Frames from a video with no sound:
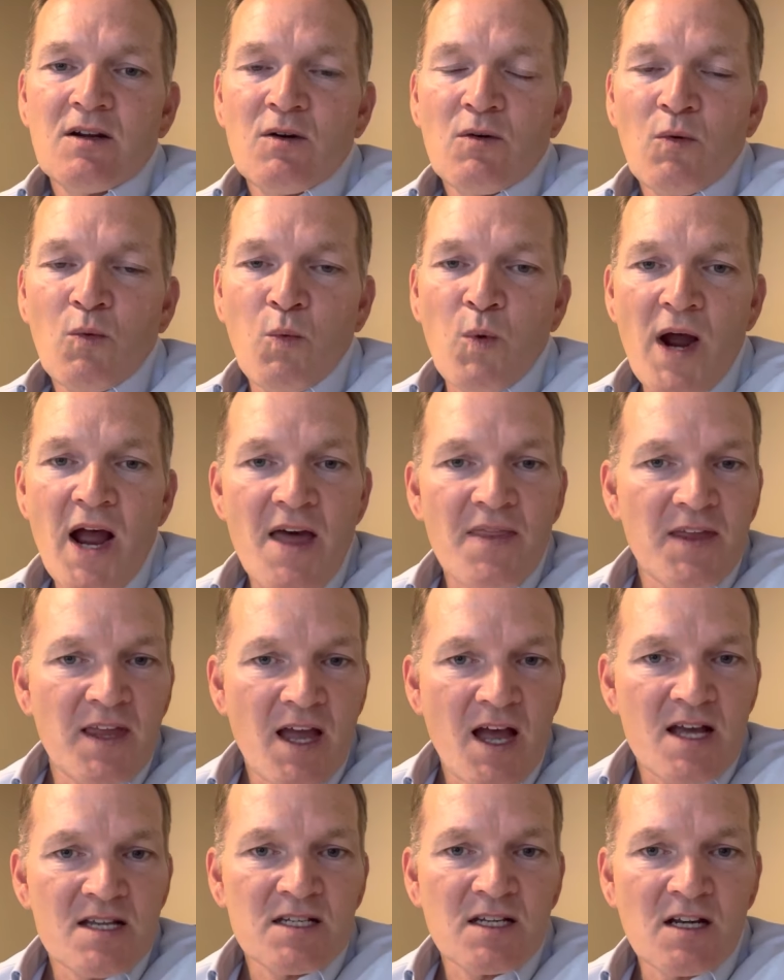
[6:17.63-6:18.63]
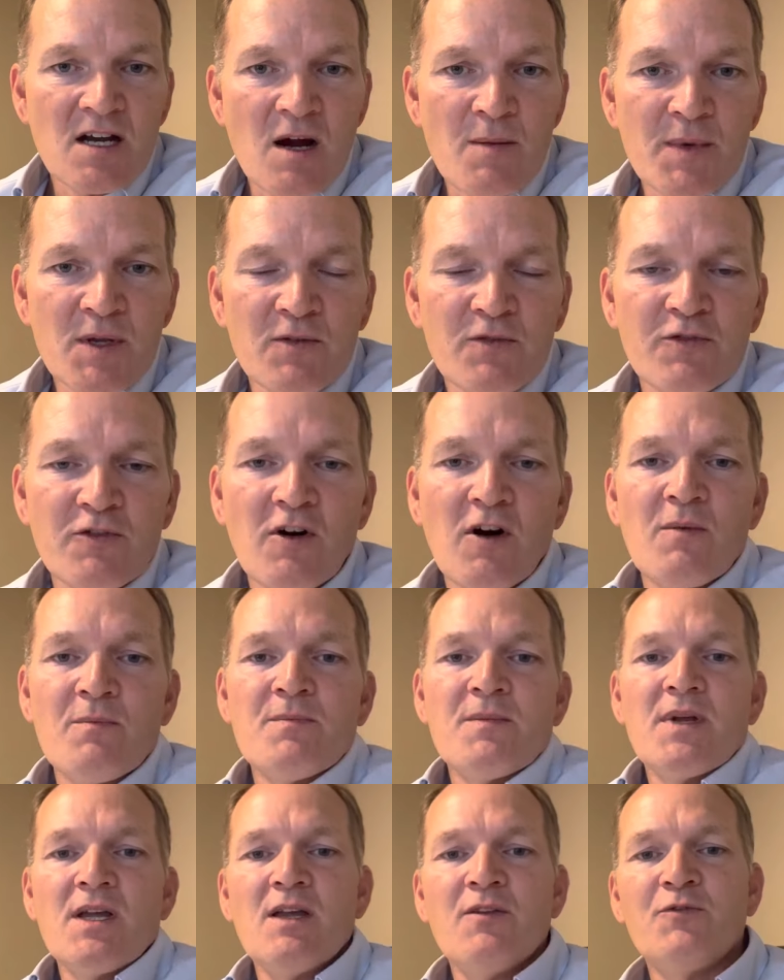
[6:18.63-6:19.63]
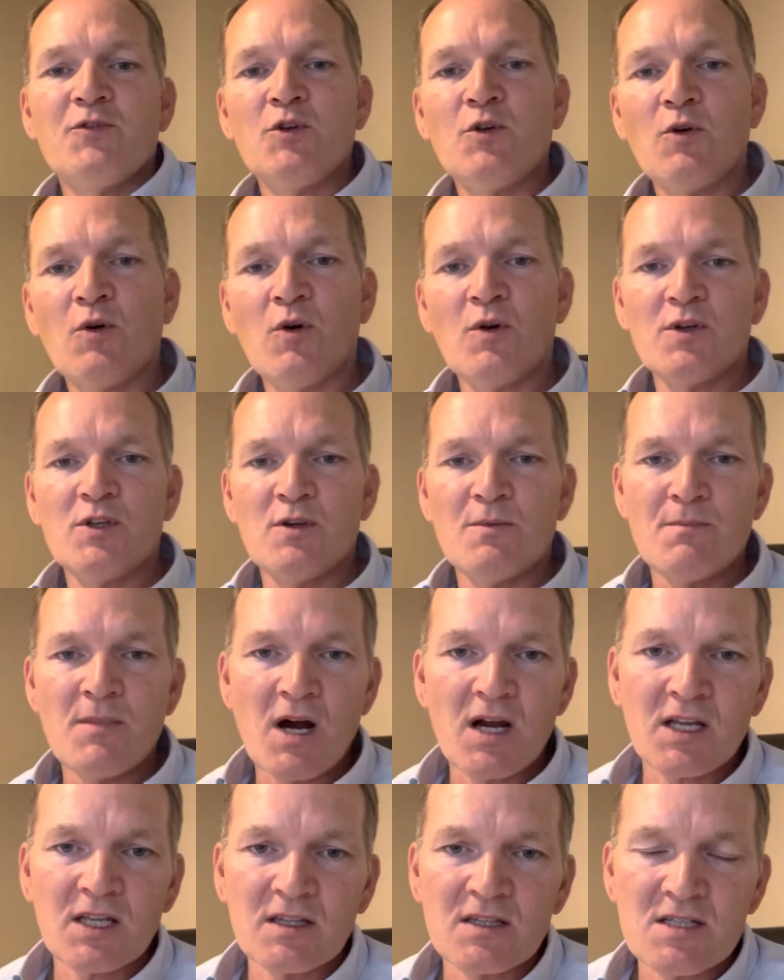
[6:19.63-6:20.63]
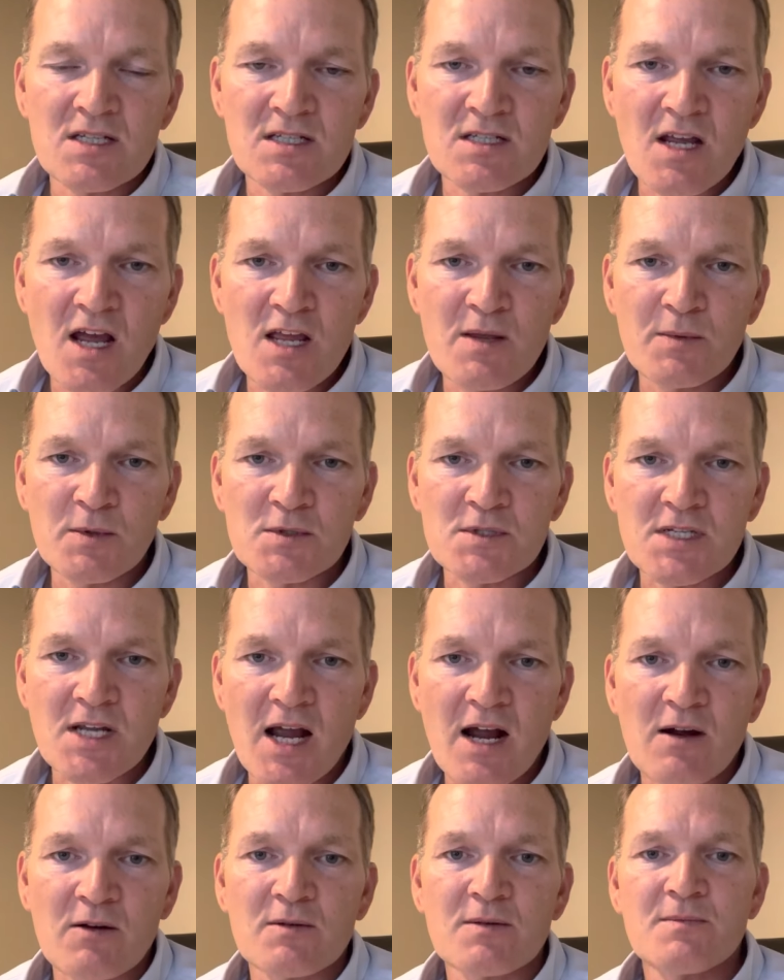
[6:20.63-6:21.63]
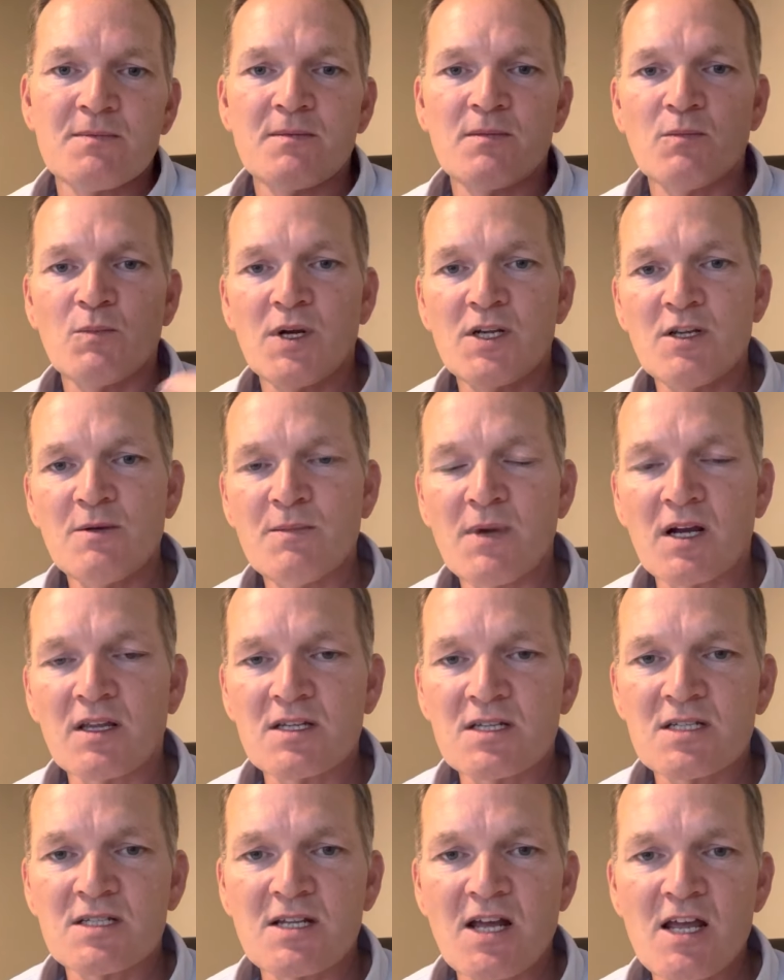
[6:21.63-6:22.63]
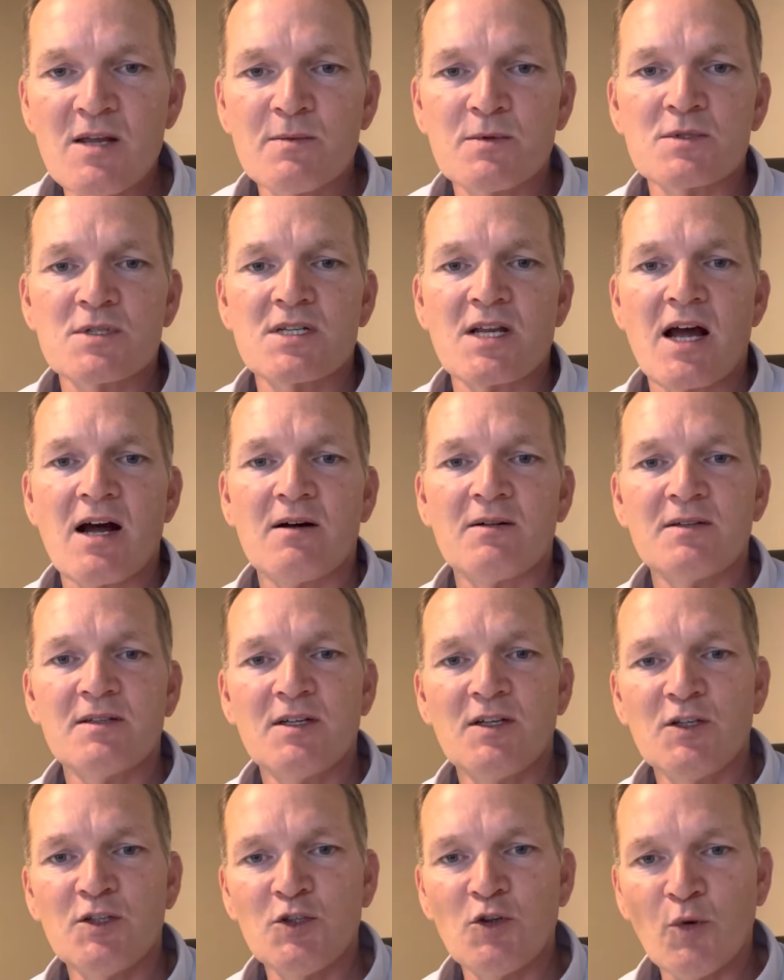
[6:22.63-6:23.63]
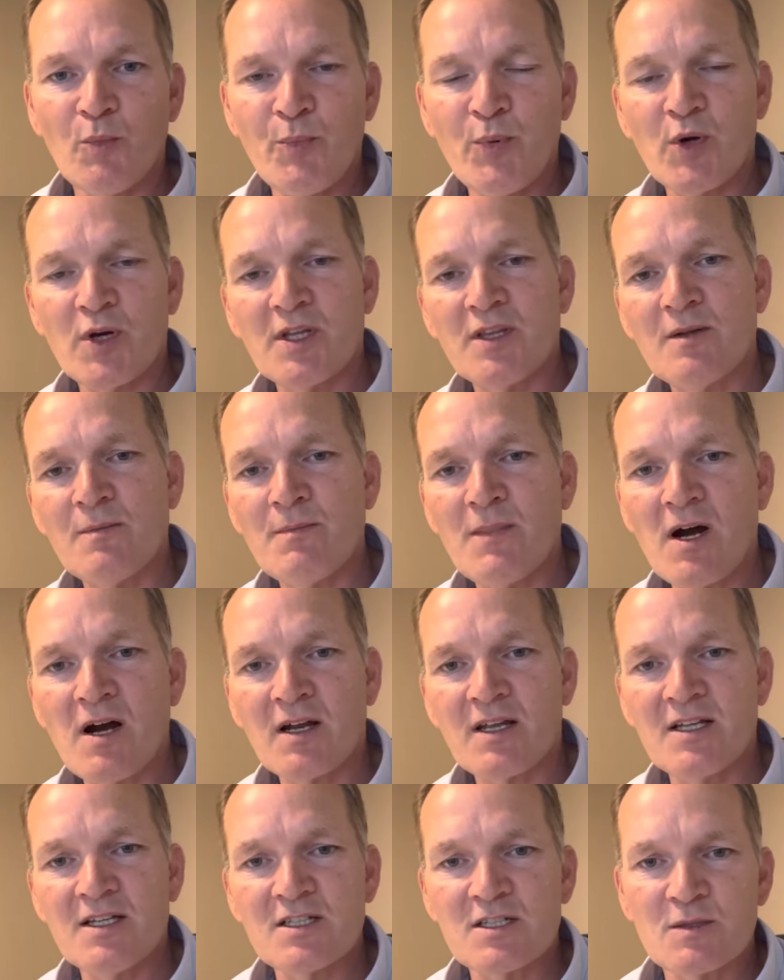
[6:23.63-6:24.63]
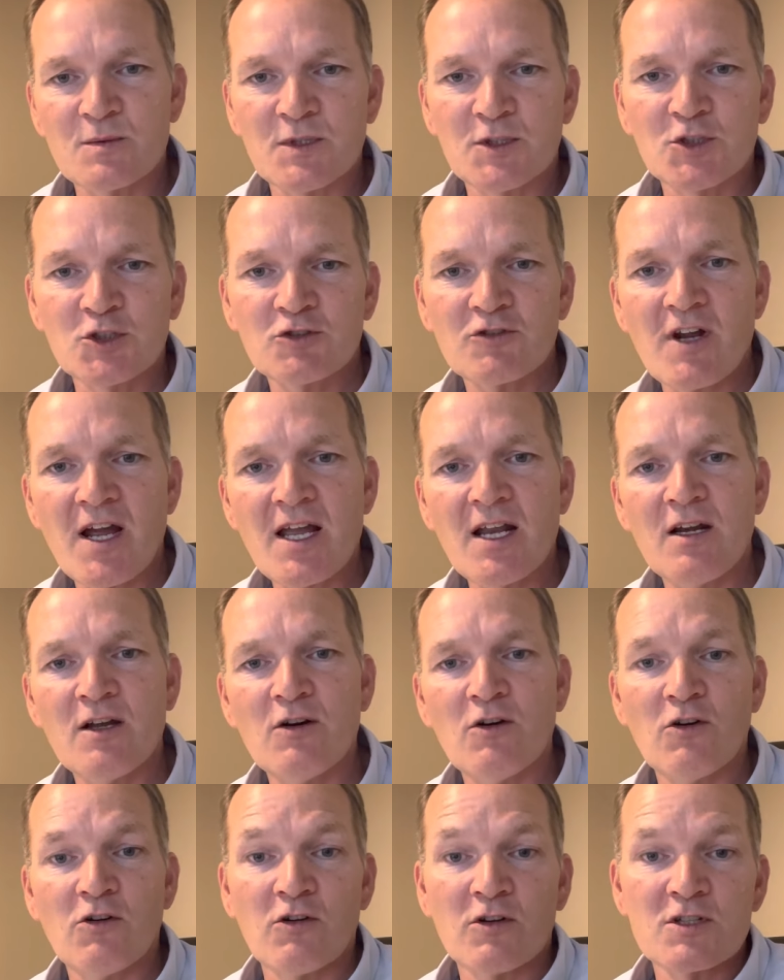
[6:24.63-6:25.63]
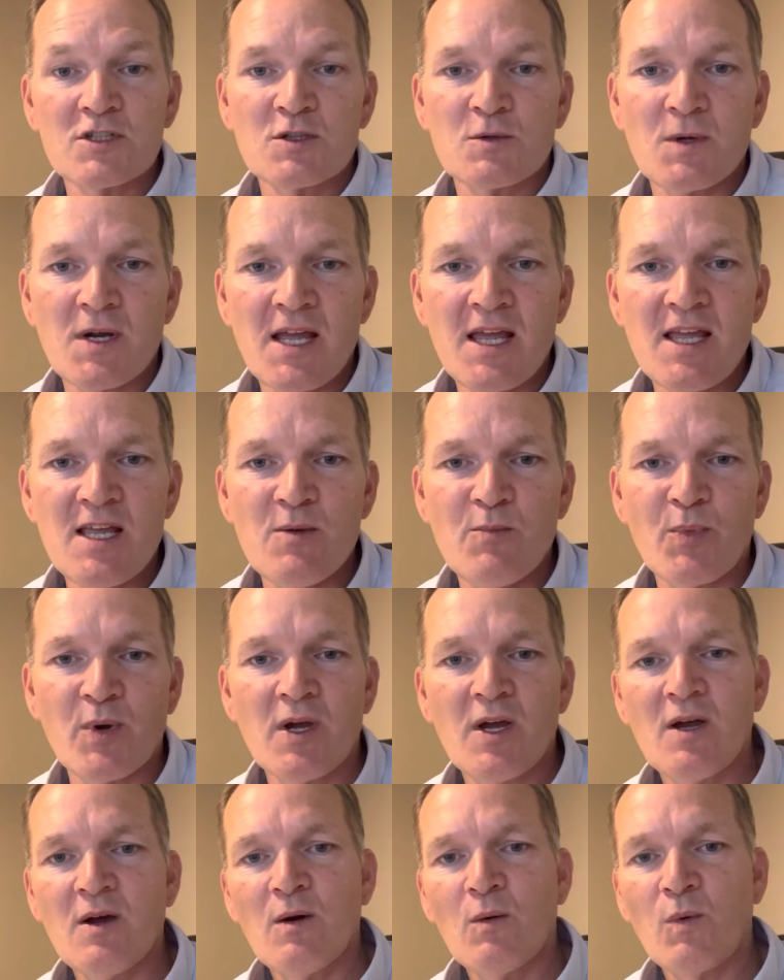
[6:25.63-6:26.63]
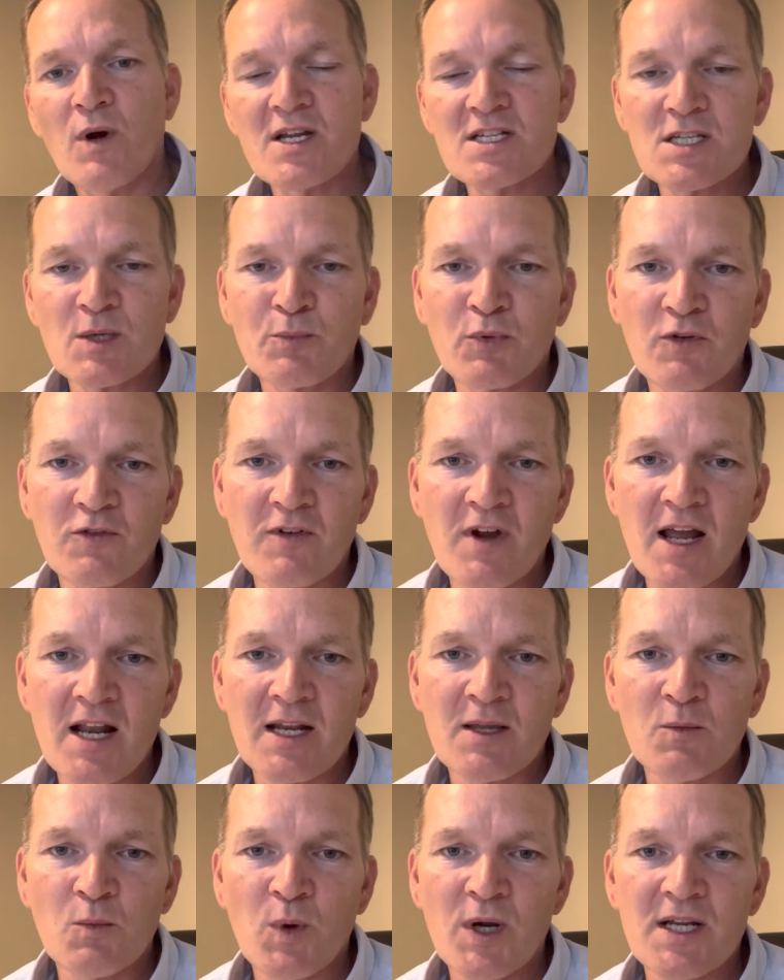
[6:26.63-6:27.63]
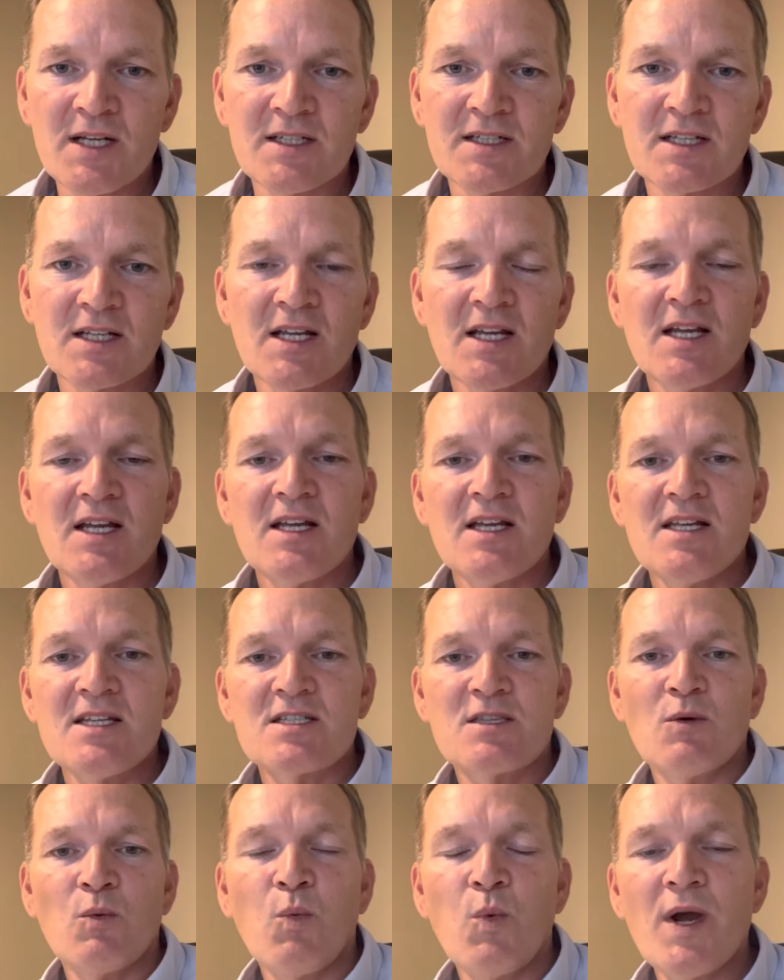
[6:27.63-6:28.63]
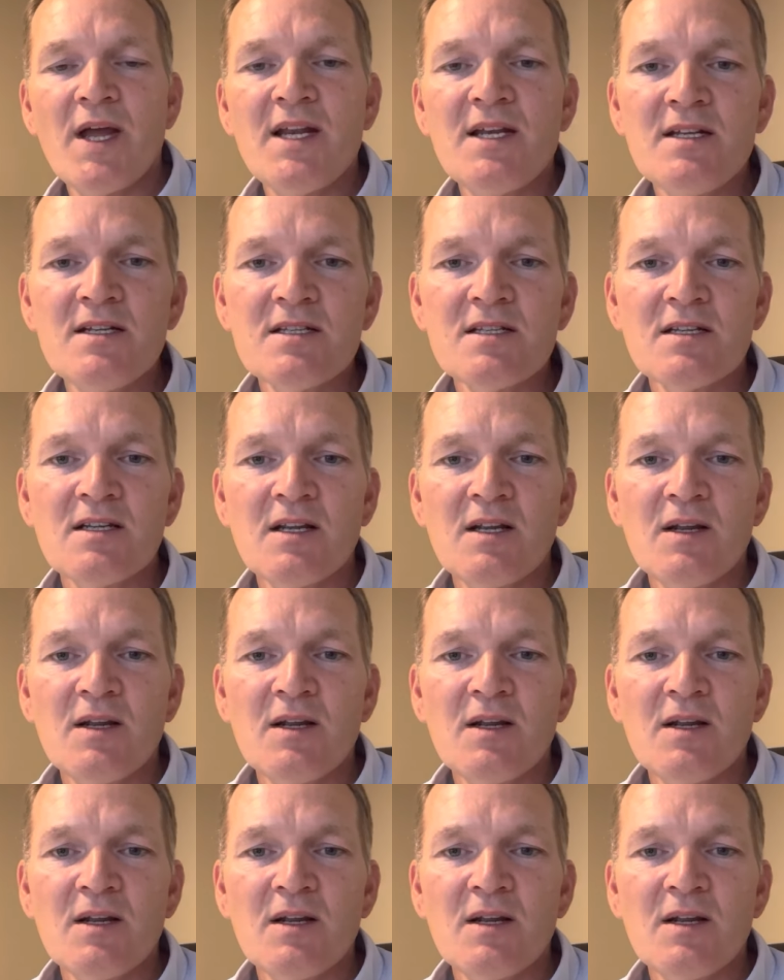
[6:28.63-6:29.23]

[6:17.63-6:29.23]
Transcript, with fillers: where the air is coming from. If you're you're mucking the stables out, when you muck the stables out and you're putting the muck into a trailer or onto a heap, where's the prevailing wind? Is the wind